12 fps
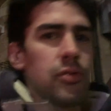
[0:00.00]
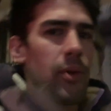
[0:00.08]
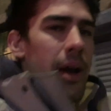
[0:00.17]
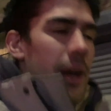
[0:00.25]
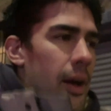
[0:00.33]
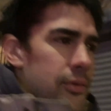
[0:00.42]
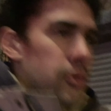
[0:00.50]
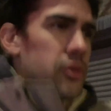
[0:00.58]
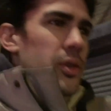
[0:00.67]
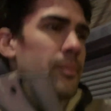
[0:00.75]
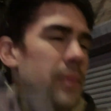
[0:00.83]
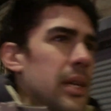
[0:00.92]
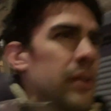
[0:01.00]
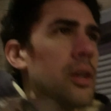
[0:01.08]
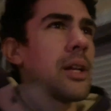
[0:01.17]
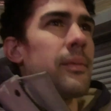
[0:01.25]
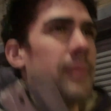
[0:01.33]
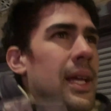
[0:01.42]
write-offs or you
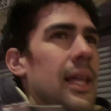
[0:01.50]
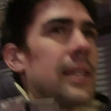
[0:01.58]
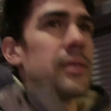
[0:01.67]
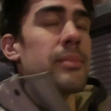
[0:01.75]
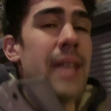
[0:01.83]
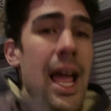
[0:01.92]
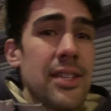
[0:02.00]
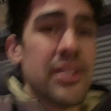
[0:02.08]
can get like some tax